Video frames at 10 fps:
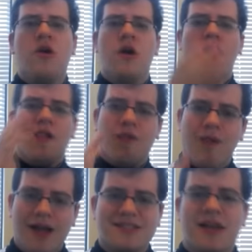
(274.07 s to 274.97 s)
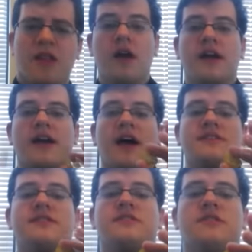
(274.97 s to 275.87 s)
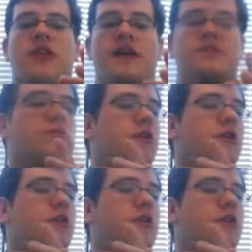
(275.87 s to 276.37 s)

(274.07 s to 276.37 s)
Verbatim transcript: Last jalapeno. Guys, this is the last one.